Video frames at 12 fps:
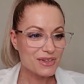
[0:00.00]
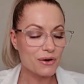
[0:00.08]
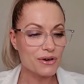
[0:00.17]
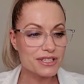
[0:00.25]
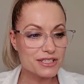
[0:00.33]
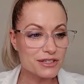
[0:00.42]

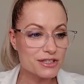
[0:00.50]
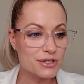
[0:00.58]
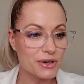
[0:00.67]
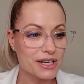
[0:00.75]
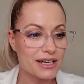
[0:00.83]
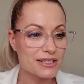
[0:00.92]
Crystal's
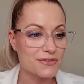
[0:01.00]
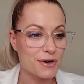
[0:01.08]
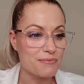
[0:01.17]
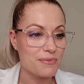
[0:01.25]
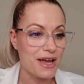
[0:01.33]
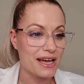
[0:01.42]
joining us
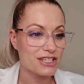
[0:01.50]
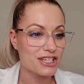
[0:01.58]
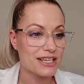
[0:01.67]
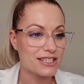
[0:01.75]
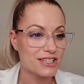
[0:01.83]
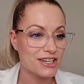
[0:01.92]
from
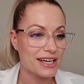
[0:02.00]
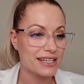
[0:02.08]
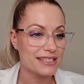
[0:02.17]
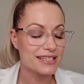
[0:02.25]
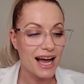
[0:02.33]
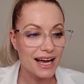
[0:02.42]
Manchester,
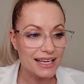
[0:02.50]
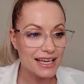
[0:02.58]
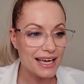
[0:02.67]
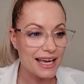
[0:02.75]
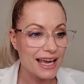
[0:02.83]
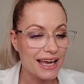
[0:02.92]

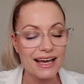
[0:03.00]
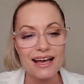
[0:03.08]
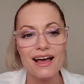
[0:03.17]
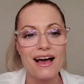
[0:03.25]
Kentucky.